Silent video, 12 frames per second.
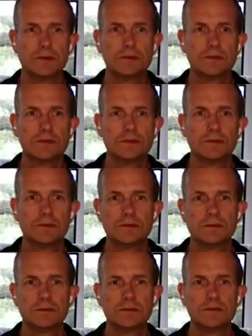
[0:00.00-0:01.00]

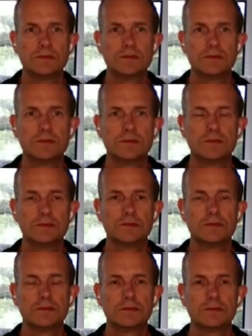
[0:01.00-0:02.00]

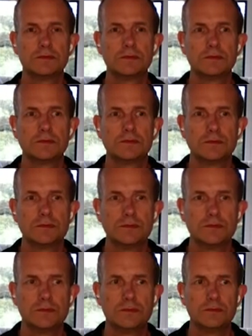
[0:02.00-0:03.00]

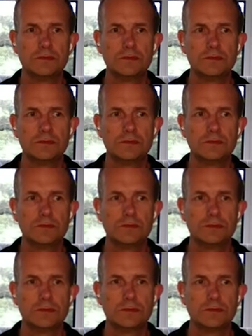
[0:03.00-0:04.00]

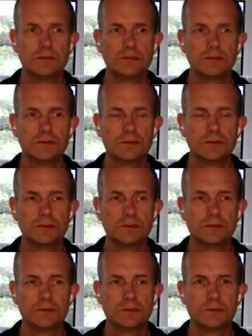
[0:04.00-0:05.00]
(silent)